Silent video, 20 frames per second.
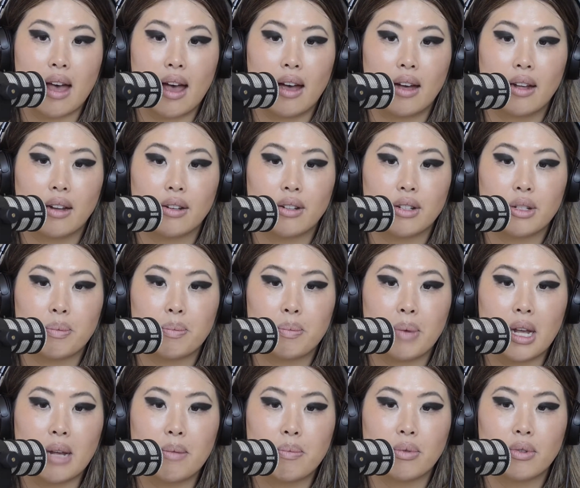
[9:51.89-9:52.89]
And
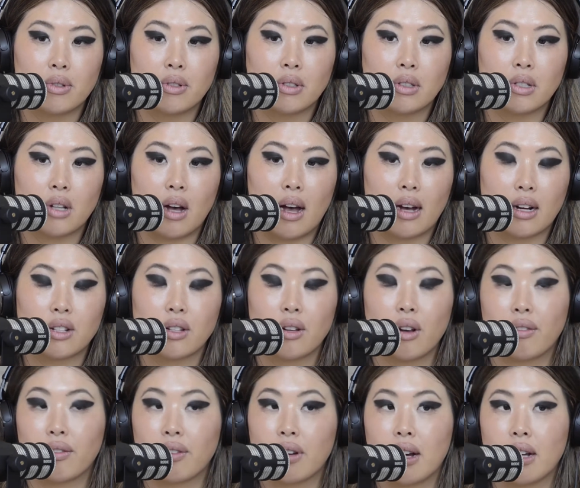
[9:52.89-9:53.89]
people actually
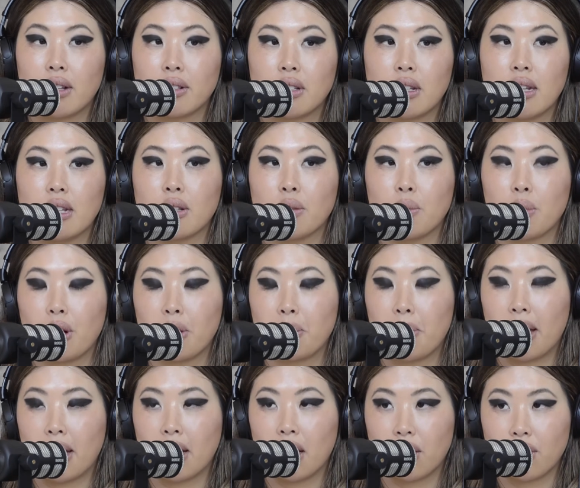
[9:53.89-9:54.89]
often ask, "Is it worth
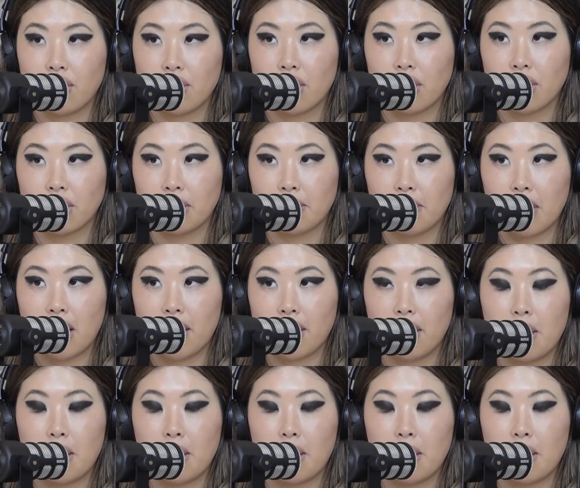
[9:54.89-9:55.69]
paying $100 a month?"